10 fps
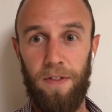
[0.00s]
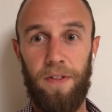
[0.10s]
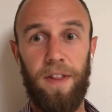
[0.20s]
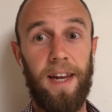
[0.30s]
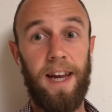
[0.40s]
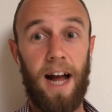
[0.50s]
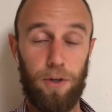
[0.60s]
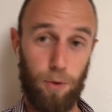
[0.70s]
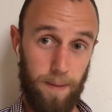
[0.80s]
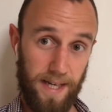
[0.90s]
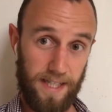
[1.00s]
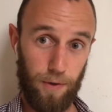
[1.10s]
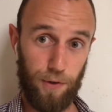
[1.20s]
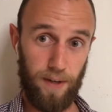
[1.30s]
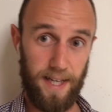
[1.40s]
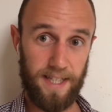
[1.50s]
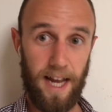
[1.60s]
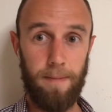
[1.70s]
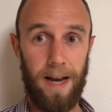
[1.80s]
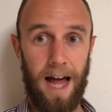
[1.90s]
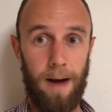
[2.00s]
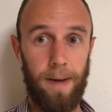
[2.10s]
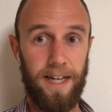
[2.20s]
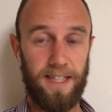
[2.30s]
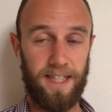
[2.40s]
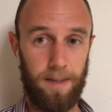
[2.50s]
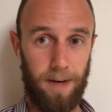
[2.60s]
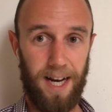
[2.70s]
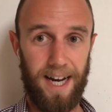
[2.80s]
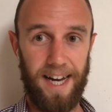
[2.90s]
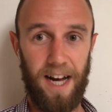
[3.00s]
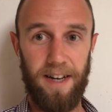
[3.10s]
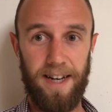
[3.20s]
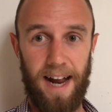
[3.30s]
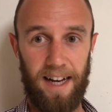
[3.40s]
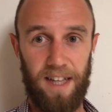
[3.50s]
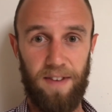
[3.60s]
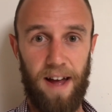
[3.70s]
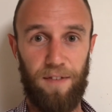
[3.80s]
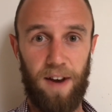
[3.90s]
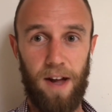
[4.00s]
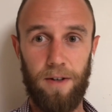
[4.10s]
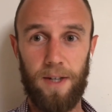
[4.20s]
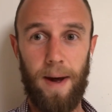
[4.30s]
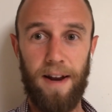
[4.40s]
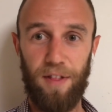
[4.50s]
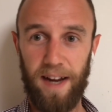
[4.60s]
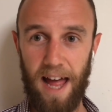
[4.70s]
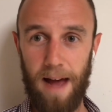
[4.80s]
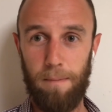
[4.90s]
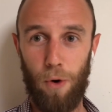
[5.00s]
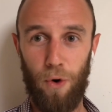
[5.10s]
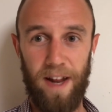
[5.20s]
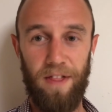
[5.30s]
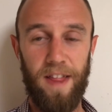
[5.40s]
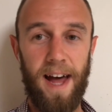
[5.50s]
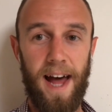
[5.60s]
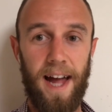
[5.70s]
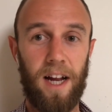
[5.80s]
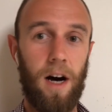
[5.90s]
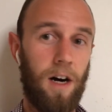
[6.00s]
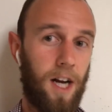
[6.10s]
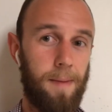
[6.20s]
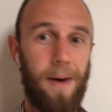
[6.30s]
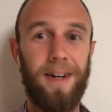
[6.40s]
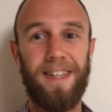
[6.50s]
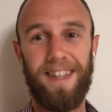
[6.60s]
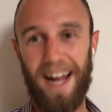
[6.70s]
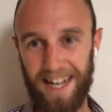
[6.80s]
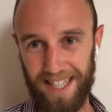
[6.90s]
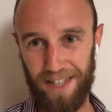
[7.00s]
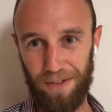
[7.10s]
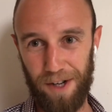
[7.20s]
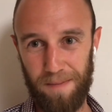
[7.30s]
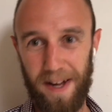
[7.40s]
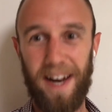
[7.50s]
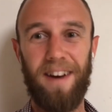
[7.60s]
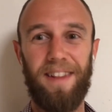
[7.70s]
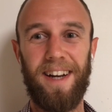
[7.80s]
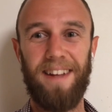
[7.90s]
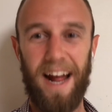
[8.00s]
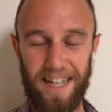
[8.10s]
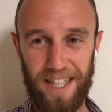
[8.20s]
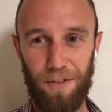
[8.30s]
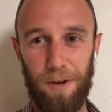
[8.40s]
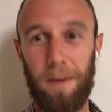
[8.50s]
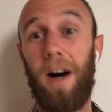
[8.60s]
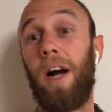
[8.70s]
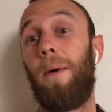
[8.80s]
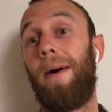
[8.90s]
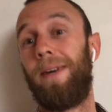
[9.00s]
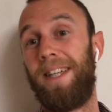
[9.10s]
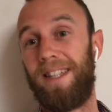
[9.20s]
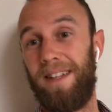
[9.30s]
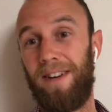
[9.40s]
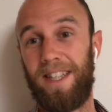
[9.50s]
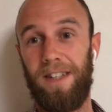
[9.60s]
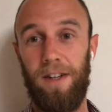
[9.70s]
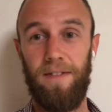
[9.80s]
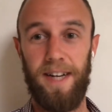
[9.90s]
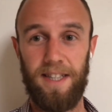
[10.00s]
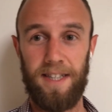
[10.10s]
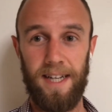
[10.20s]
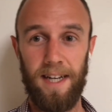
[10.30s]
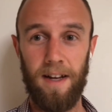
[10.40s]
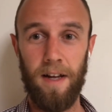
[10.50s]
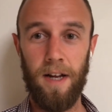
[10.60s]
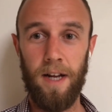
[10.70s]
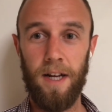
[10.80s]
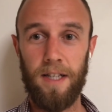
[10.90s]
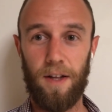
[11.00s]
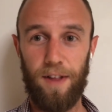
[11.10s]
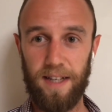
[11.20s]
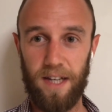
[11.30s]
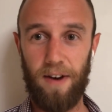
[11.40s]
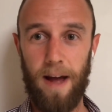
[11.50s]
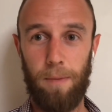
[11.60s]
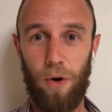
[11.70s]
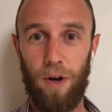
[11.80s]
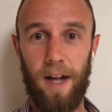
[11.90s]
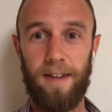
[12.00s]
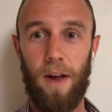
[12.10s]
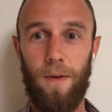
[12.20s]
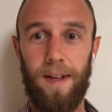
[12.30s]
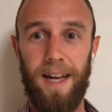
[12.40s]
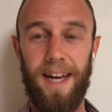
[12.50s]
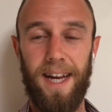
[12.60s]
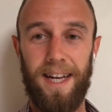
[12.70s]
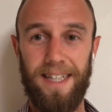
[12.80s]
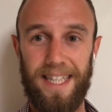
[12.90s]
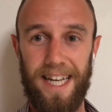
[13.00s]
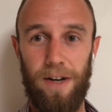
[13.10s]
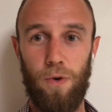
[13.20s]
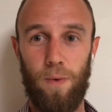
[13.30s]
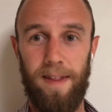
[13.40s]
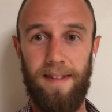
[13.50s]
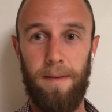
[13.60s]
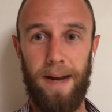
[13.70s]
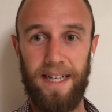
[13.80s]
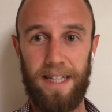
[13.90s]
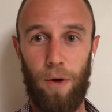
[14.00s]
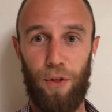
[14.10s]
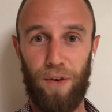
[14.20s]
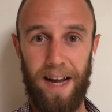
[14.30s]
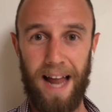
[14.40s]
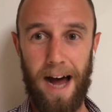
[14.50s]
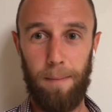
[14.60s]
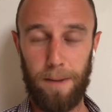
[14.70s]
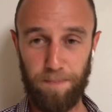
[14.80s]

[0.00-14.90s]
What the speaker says: The actual BSL-3 containment lab is similarly under negative airflow, so anything airborne in there can't come out into the anteroom, and anything in the anteroom can't go out into the rest of the university. So things that are airborne are totally concealed within the BSL-3 lab.